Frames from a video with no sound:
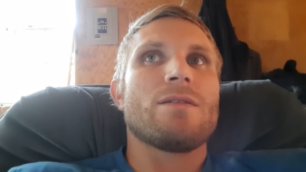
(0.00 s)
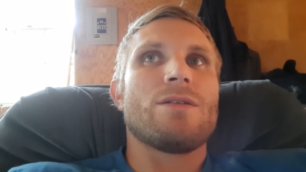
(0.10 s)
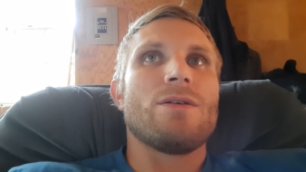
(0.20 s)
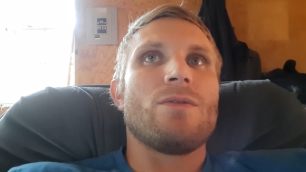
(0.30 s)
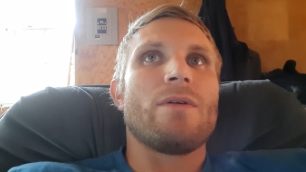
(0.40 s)

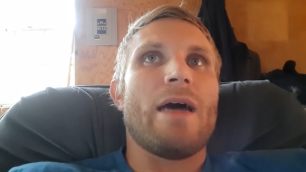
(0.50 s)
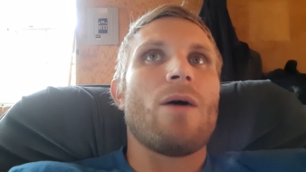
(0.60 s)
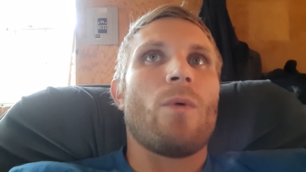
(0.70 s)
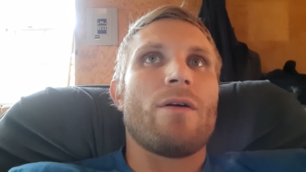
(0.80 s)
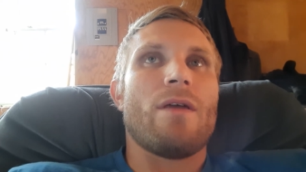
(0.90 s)
to
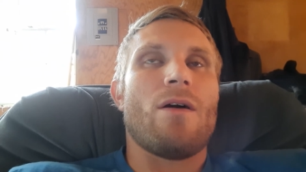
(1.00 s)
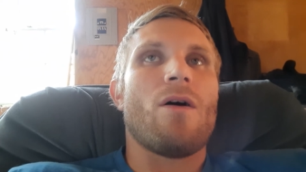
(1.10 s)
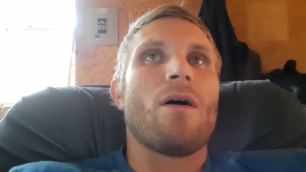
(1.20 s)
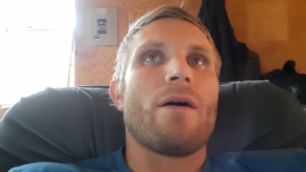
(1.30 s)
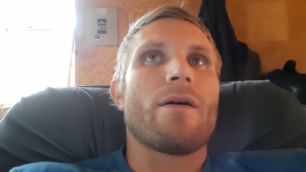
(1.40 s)
get where they
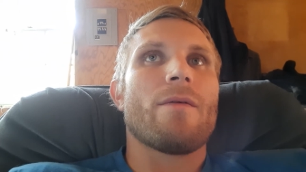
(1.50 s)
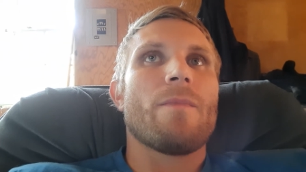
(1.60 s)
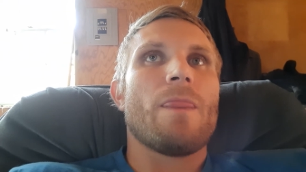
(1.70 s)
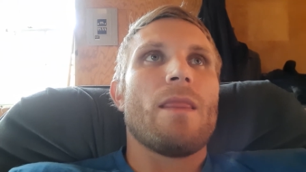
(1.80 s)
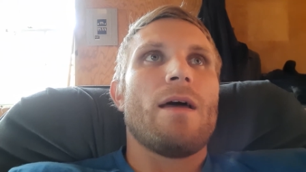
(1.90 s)
are,
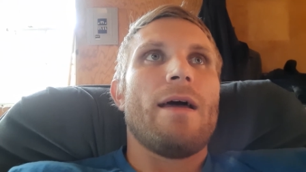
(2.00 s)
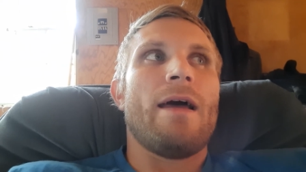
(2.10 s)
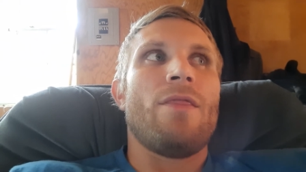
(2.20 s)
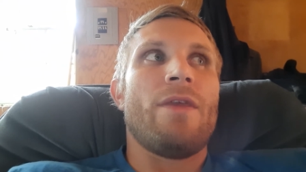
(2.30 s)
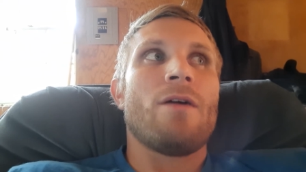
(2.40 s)

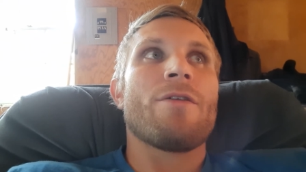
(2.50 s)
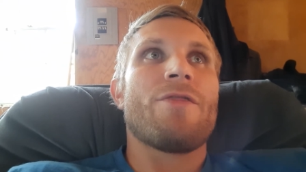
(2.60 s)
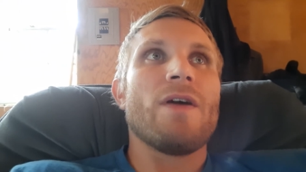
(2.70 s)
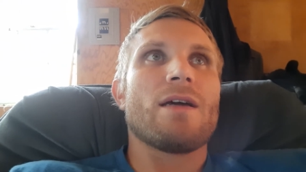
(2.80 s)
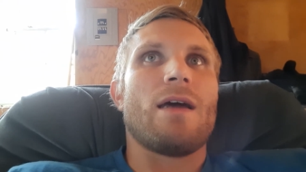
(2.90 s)
and they're
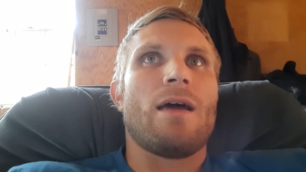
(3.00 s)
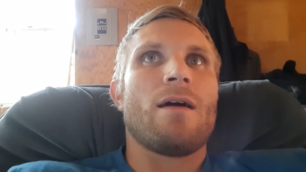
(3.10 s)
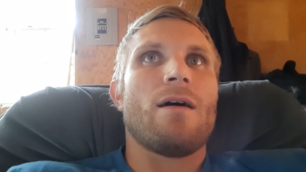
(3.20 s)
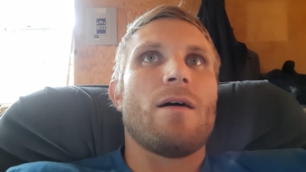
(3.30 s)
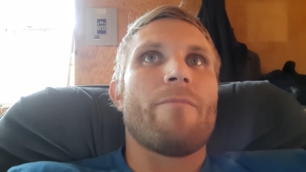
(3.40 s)

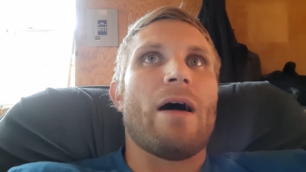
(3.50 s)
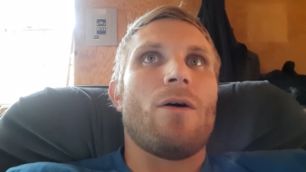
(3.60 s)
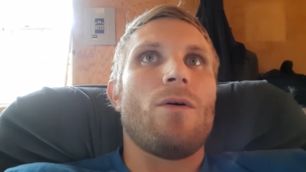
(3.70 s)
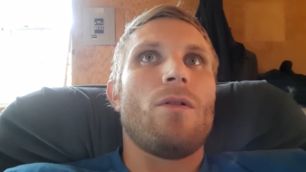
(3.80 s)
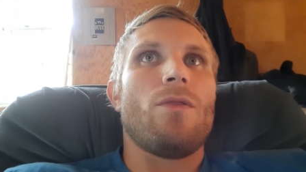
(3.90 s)
thinking
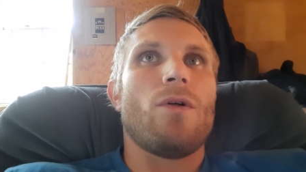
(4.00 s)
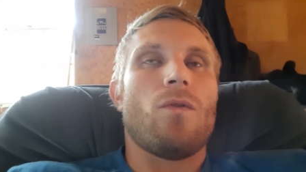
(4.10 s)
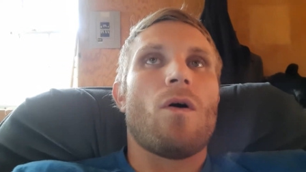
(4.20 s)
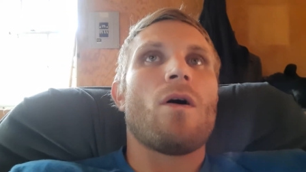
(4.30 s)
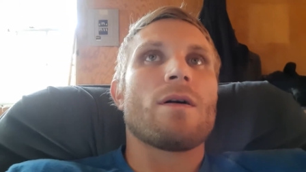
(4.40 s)
about the
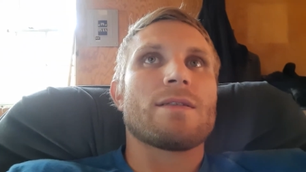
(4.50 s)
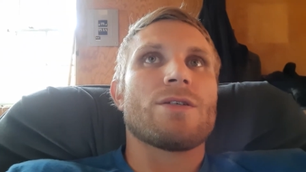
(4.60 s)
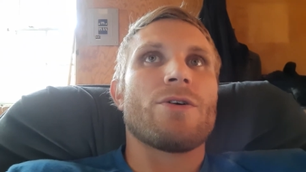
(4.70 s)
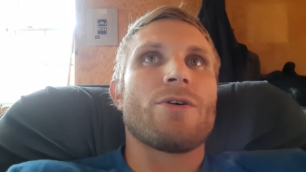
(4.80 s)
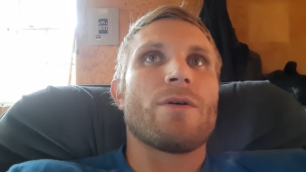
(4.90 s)

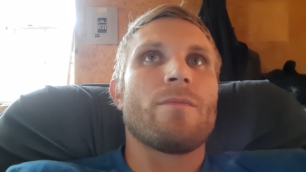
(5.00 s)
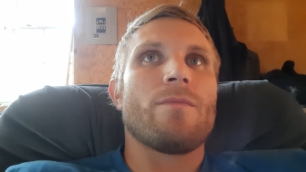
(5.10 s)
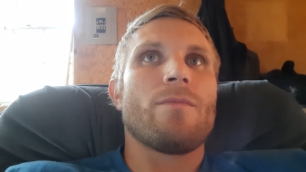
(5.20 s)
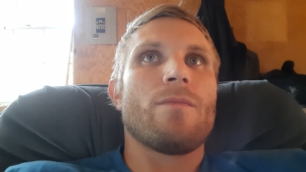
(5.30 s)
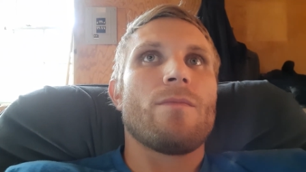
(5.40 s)

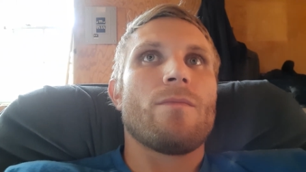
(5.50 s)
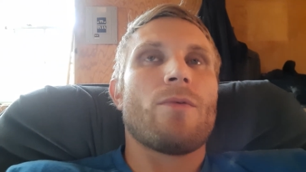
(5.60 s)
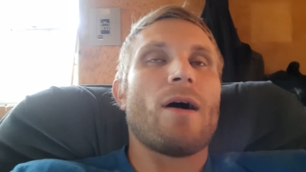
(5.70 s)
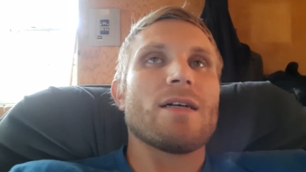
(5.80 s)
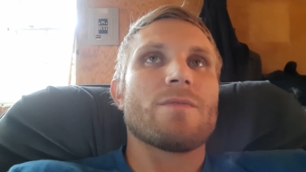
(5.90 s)
long-term
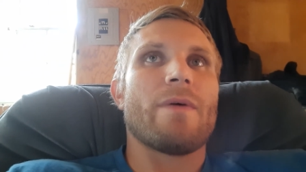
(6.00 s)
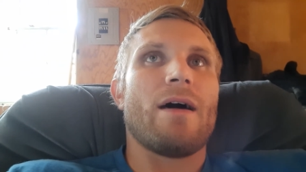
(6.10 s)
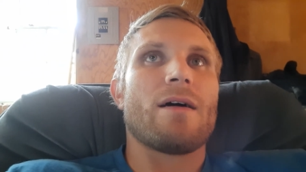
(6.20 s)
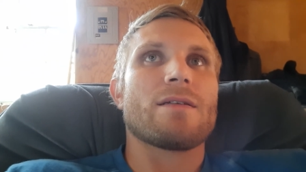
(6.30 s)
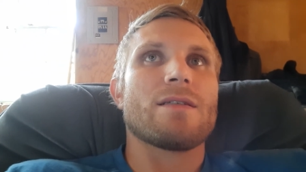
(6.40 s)

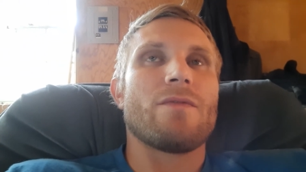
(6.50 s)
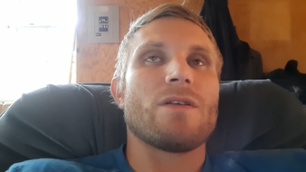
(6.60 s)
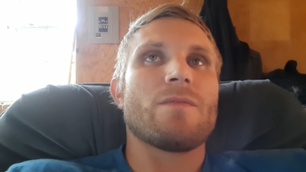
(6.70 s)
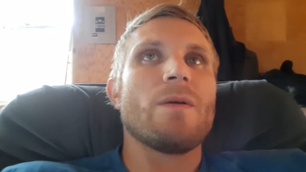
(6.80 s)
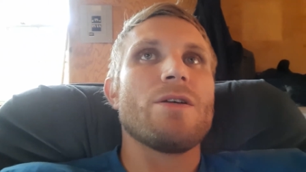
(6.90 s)
prospects of
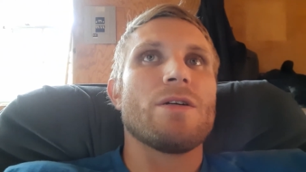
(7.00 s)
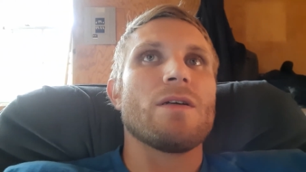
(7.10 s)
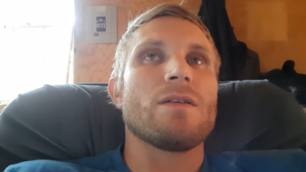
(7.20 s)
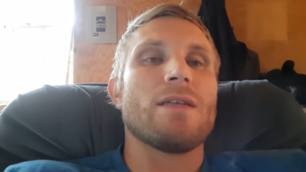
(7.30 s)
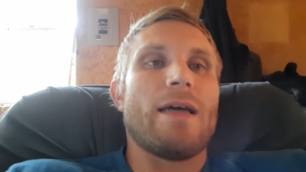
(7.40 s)
the
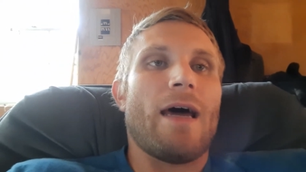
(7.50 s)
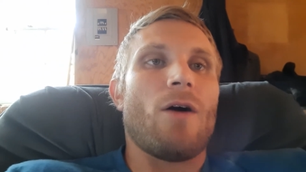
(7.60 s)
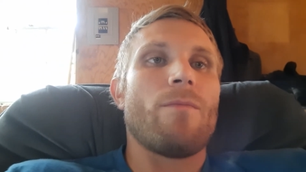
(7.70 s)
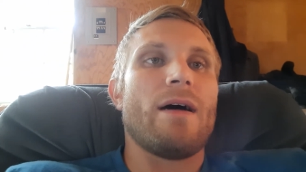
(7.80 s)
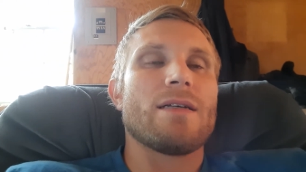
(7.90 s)
species and
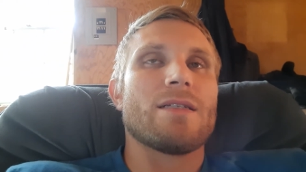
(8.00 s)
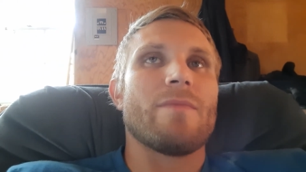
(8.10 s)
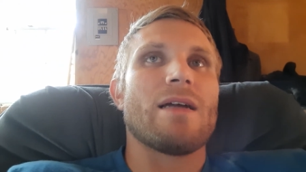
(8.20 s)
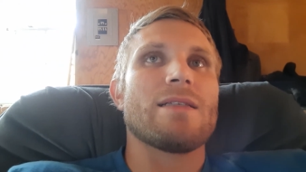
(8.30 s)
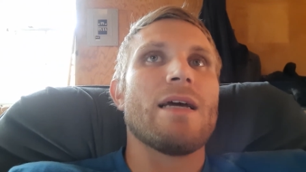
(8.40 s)
how best to
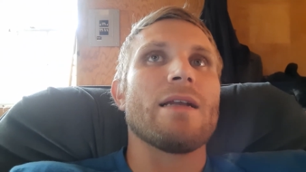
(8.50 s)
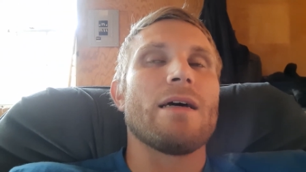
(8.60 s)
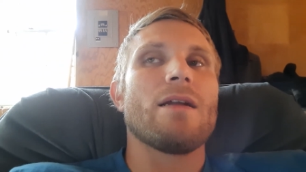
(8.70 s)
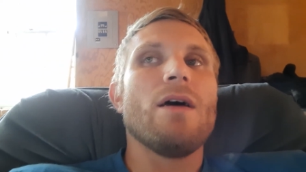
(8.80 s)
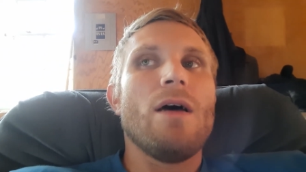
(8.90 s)
maintain
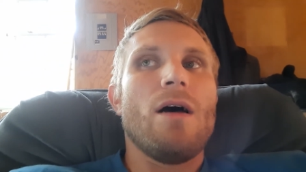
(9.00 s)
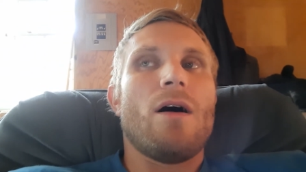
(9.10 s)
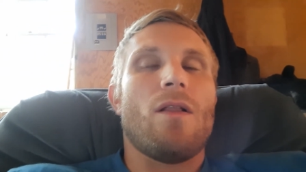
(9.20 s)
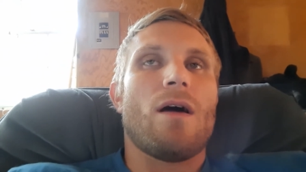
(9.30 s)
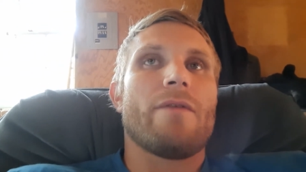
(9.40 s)
it.
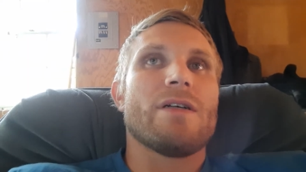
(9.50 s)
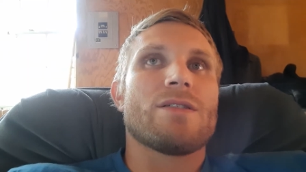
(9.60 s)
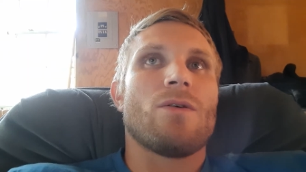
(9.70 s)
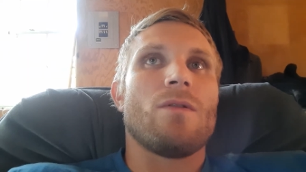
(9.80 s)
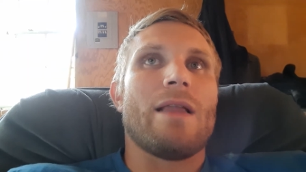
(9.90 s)
A lot of us
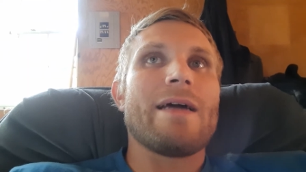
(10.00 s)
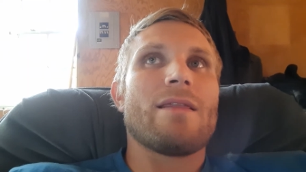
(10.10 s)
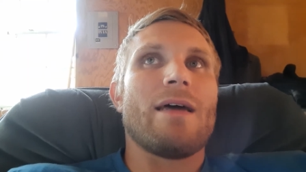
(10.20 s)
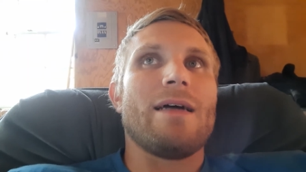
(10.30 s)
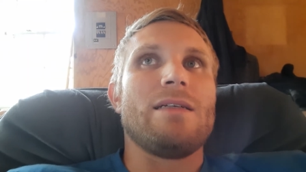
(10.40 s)
don't
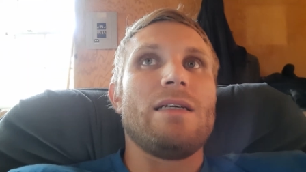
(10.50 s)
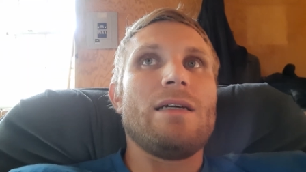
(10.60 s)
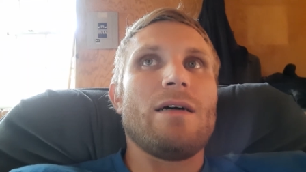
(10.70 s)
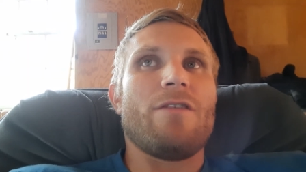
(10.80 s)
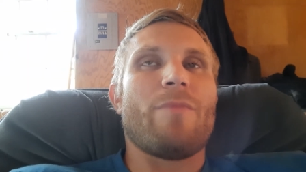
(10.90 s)
like the
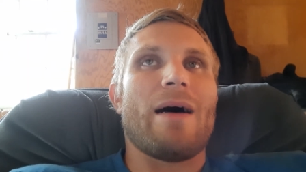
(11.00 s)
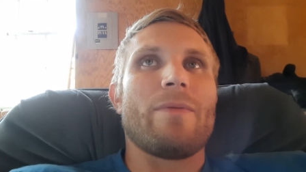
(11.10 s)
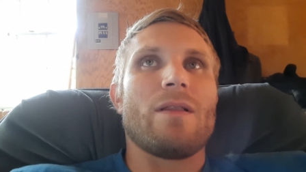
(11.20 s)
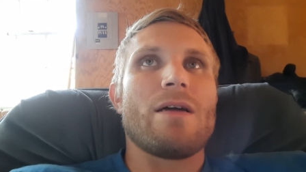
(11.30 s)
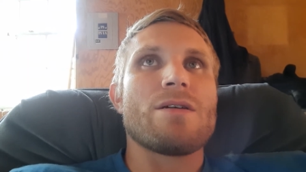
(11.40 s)
idea of
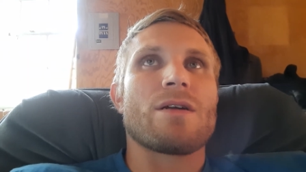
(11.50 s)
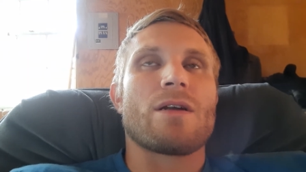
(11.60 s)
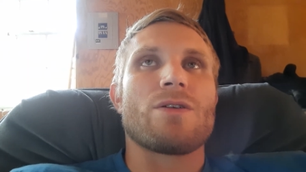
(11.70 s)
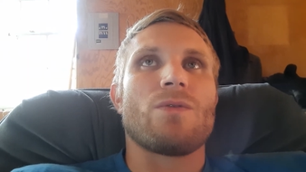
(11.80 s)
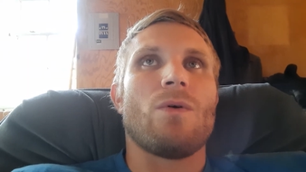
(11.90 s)
population
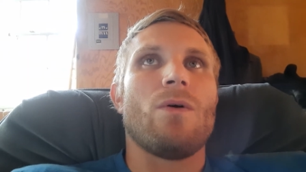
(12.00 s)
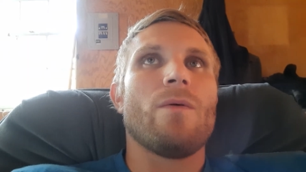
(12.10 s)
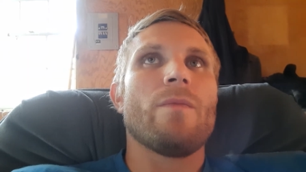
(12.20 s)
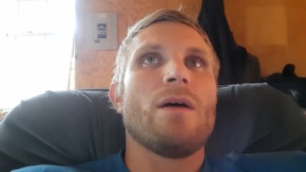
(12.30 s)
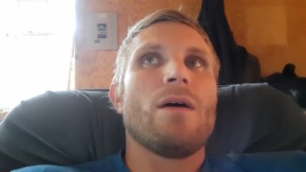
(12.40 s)

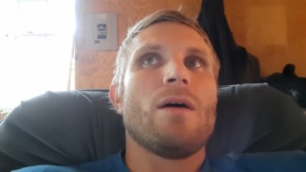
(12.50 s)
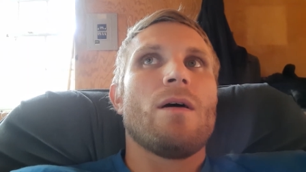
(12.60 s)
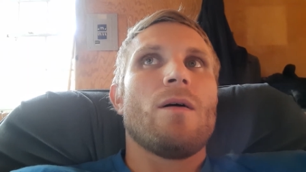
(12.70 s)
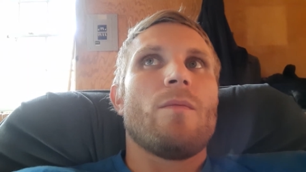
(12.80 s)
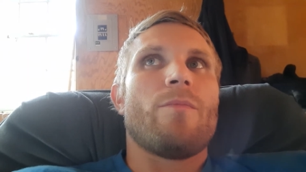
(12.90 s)
control,
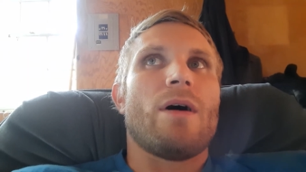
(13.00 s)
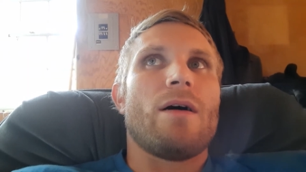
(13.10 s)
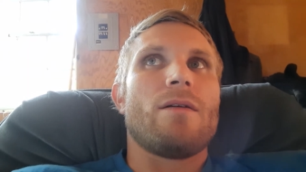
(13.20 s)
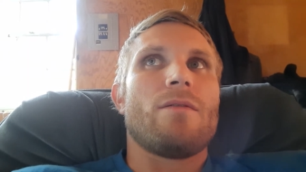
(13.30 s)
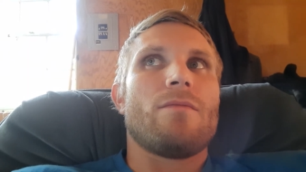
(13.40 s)
but